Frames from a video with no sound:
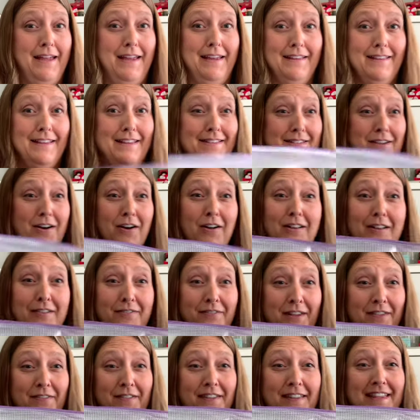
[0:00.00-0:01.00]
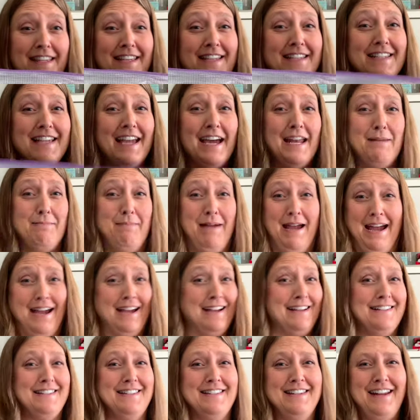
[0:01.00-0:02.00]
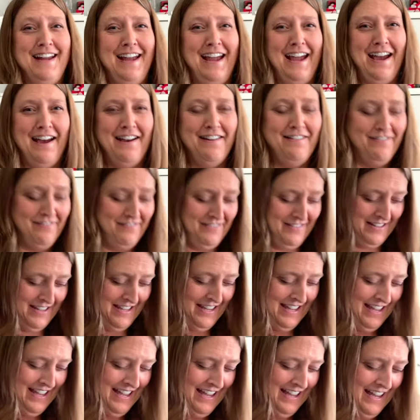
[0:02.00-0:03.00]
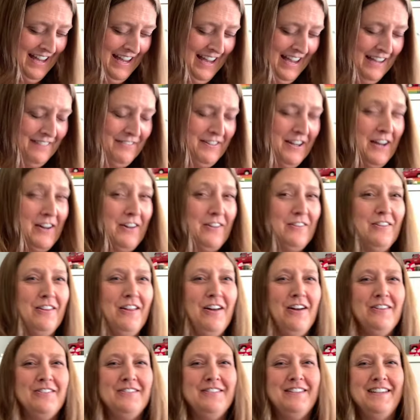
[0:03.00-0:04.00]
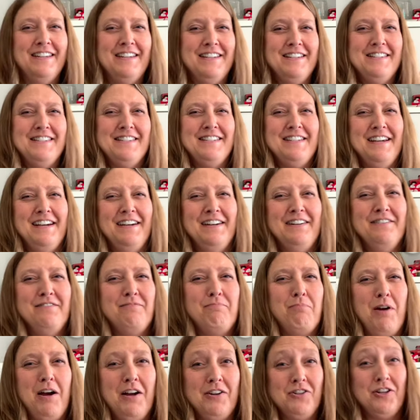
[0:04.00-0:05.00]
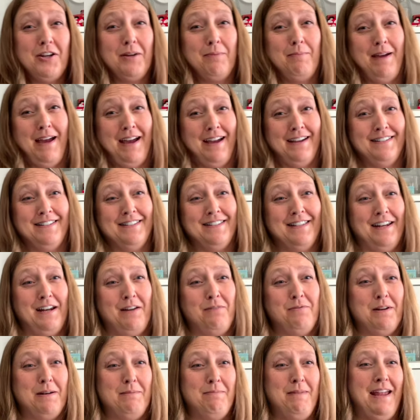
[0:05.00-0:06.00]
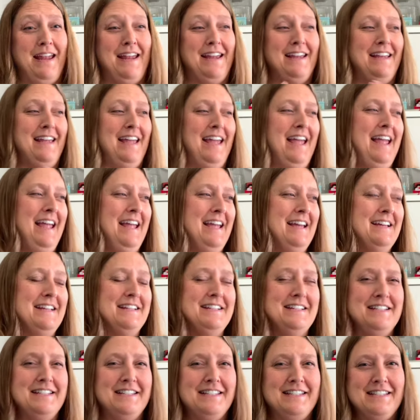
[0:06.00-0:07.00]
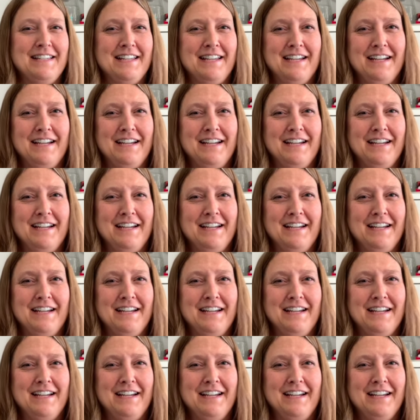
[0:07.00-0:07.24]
that's all of even these kind of bags that I have. I've got a long list of project bags that I want to make, and